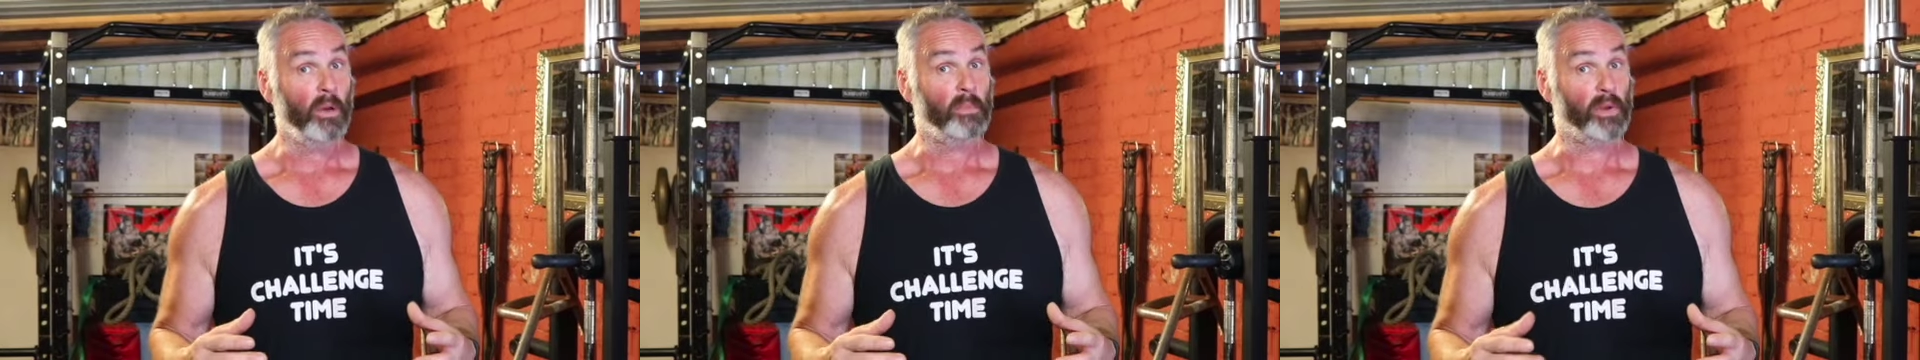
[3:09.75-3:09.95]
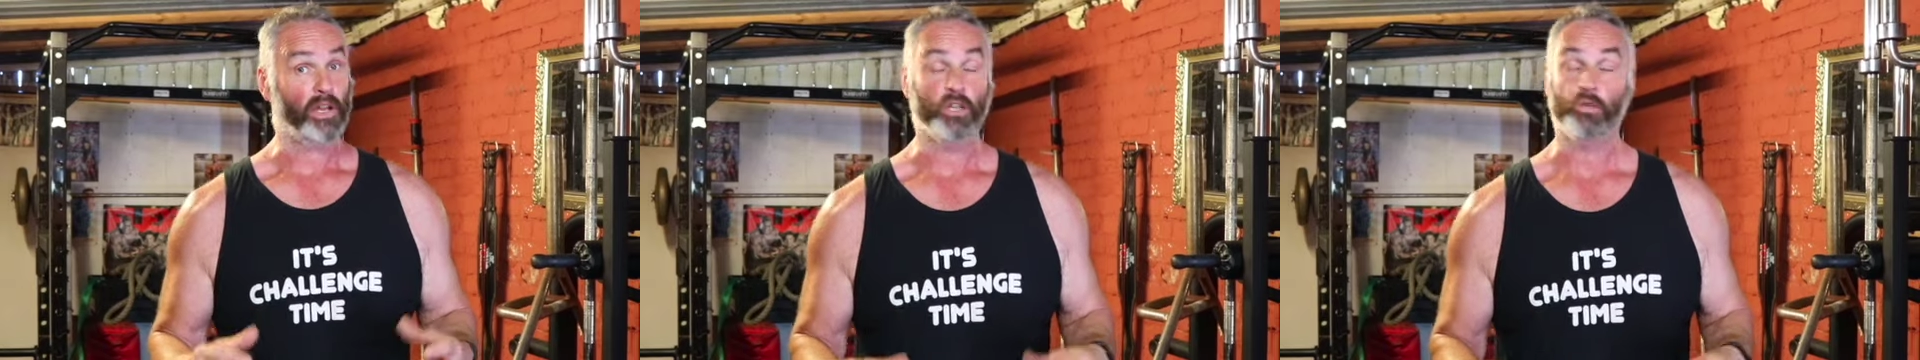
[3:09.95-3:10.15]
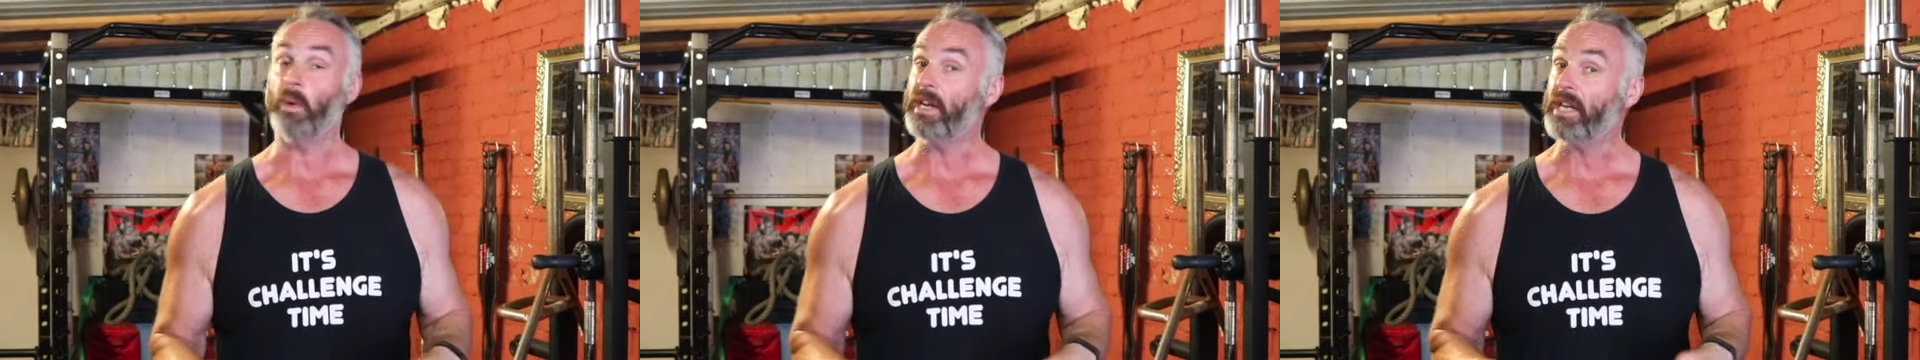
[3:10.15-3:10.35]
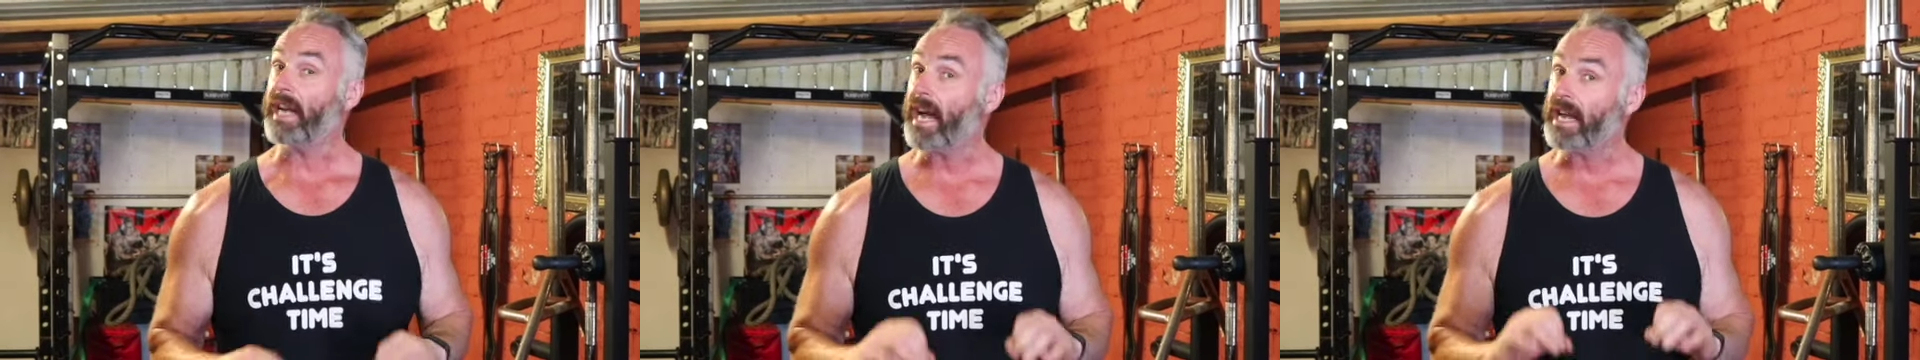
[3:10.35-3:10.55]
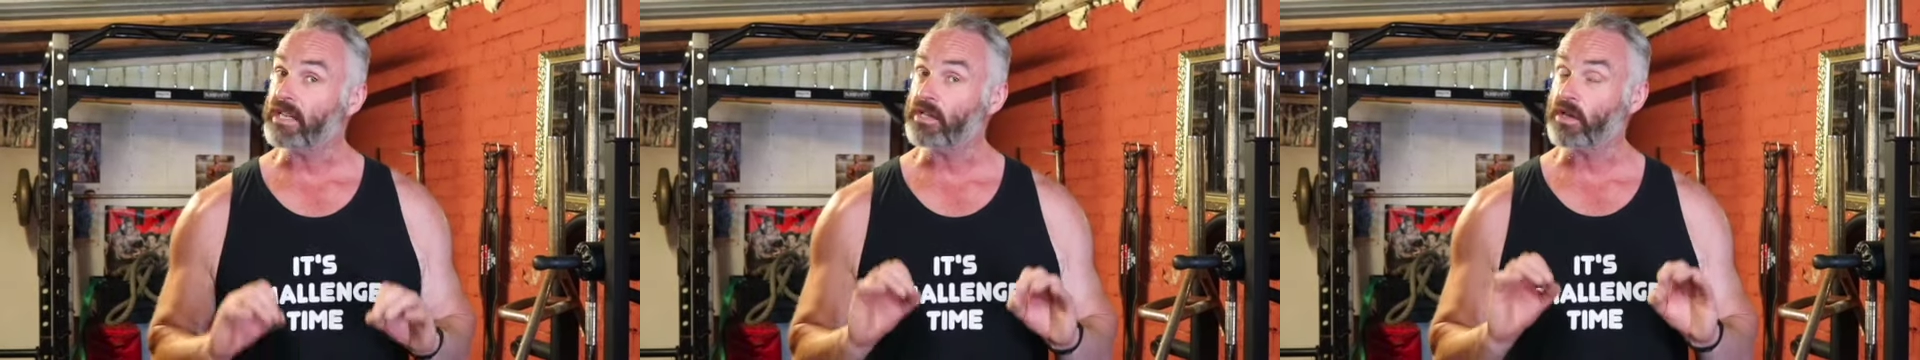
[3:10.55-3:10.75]
Because when you
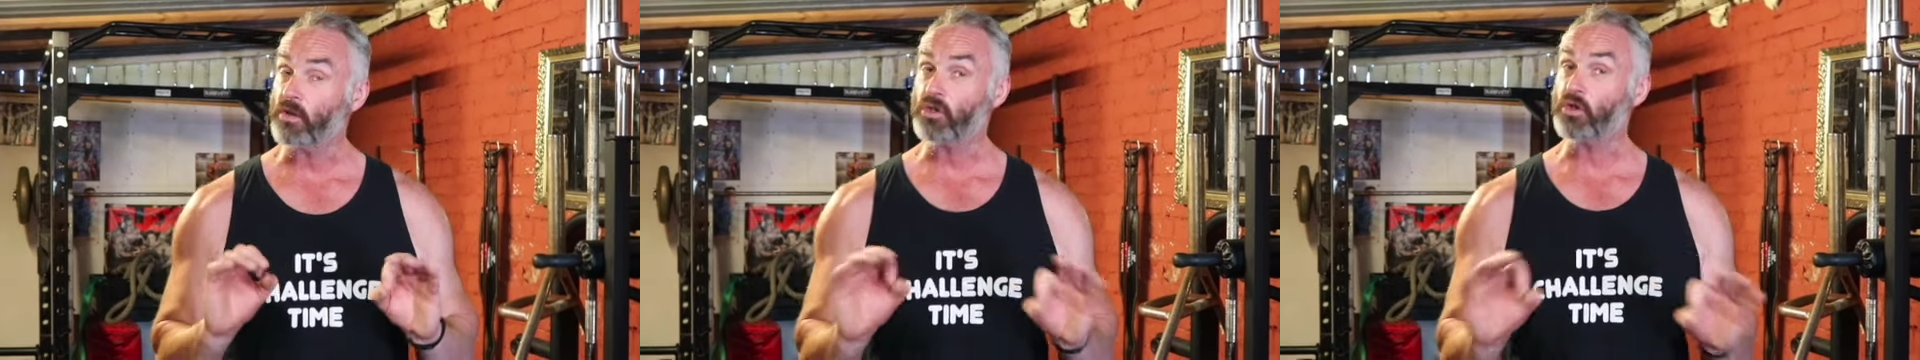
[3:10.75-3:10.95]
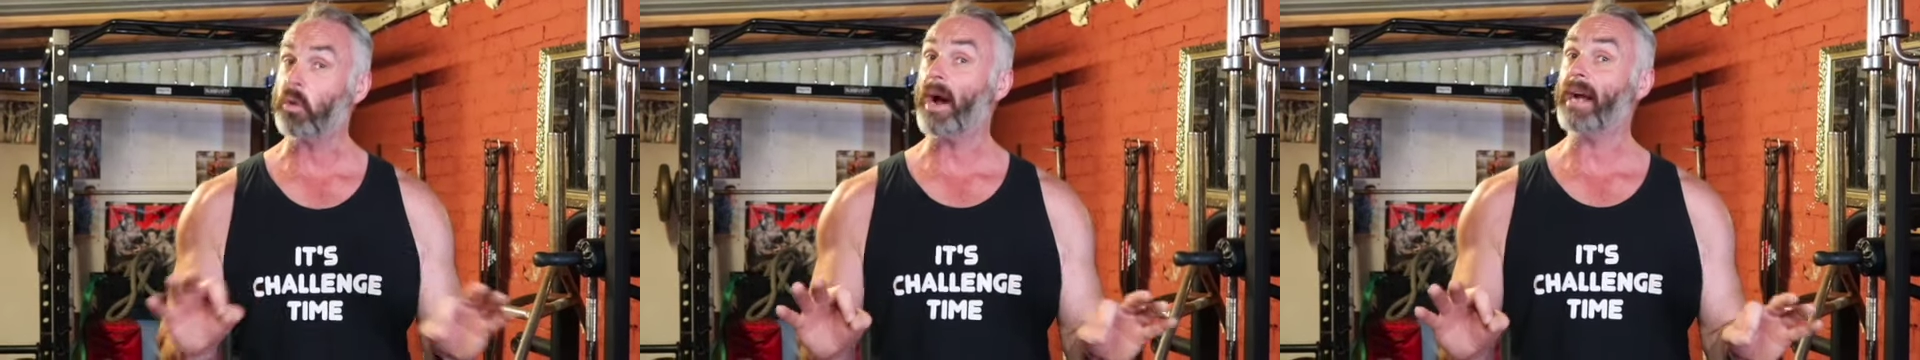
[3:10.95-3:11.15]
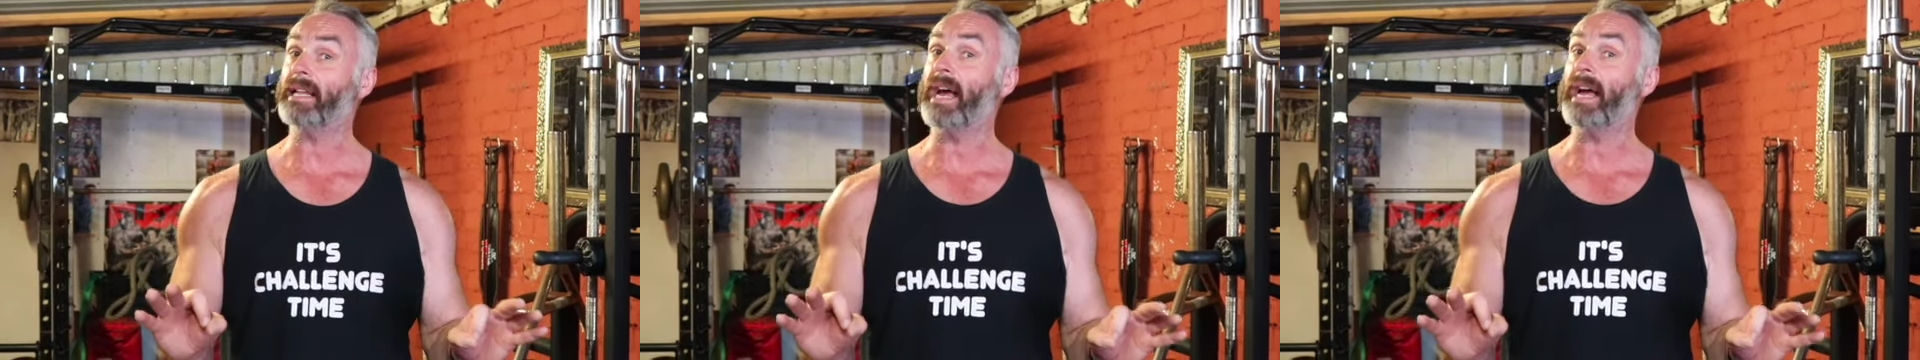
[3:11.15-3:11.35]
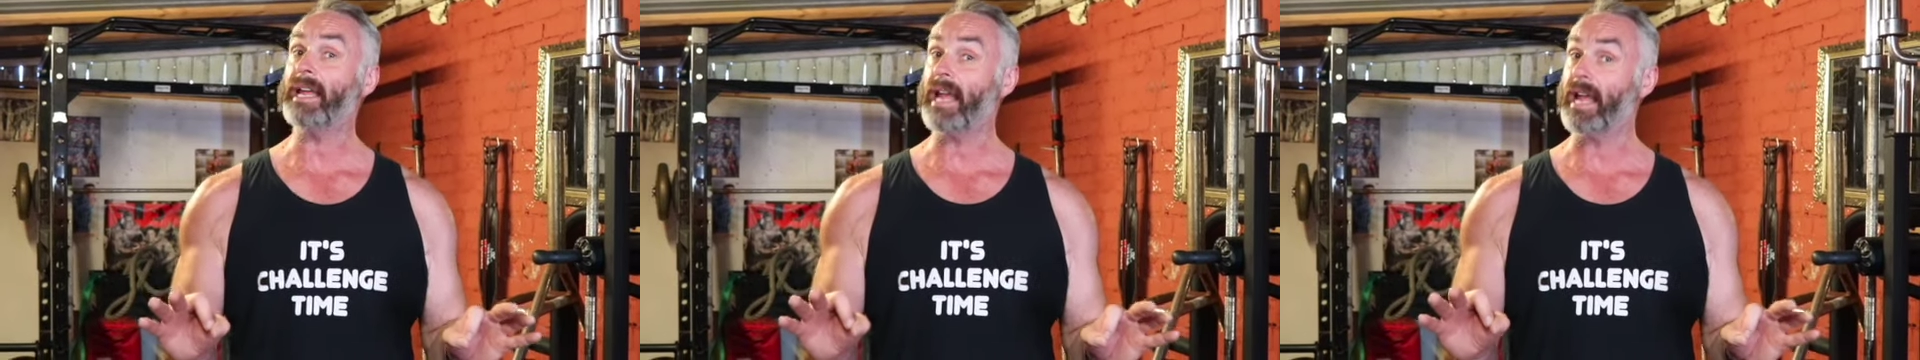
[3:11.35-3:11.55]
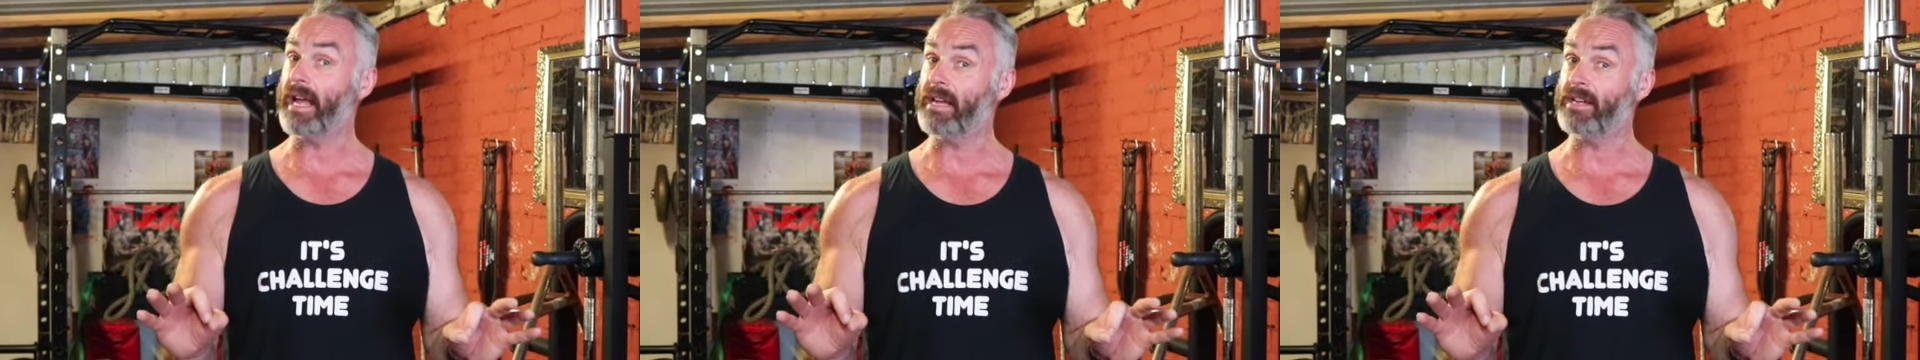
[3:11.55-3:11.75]
get into those twilight
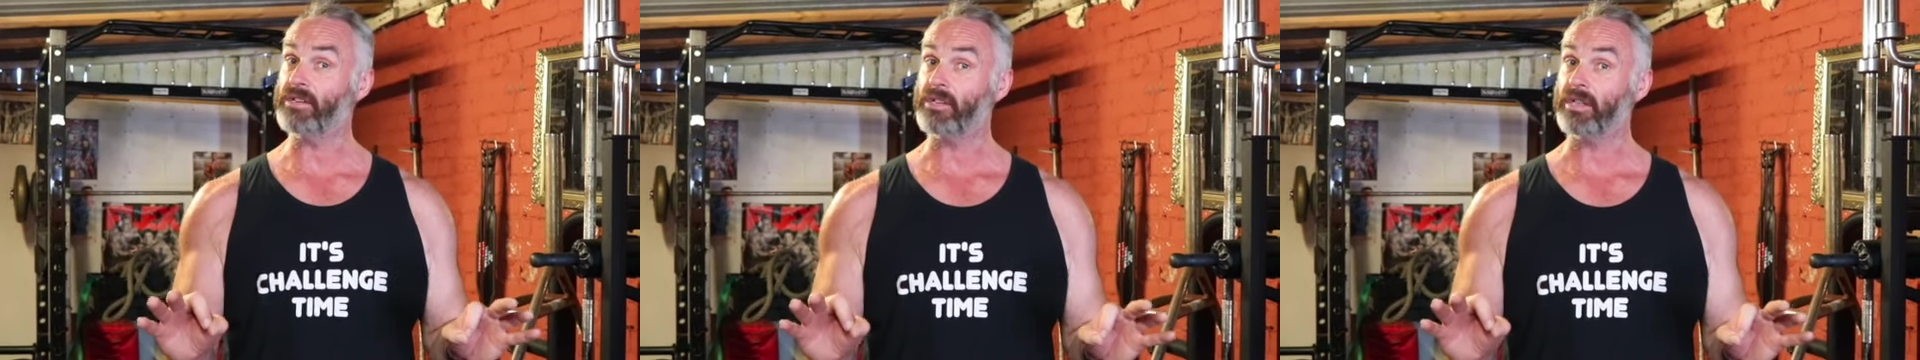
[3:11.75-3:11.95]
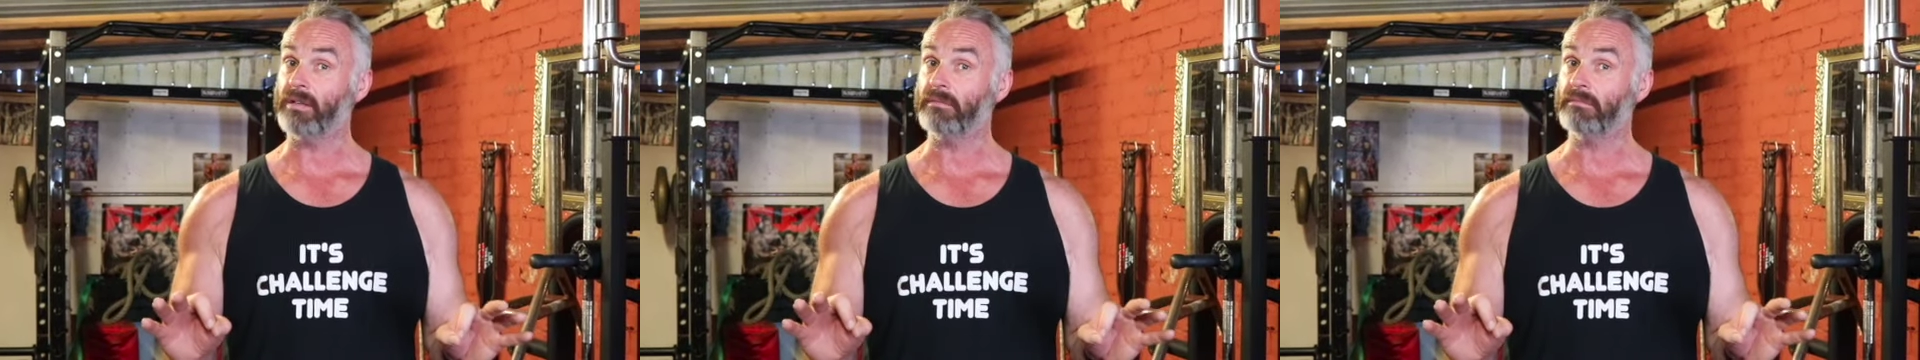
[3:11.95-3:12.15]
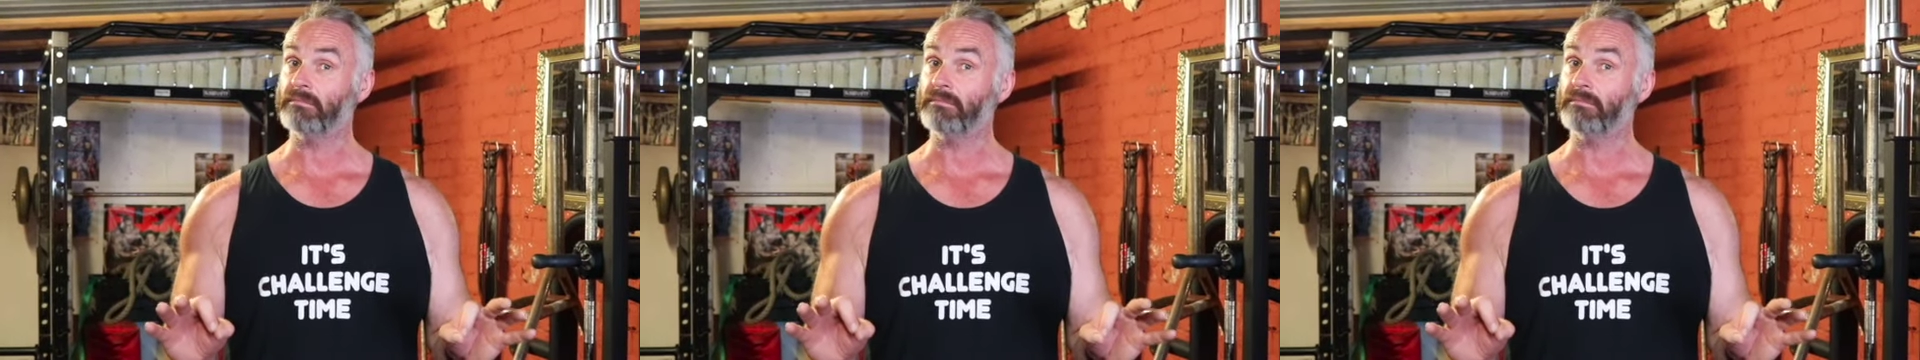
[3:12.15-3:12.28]
years,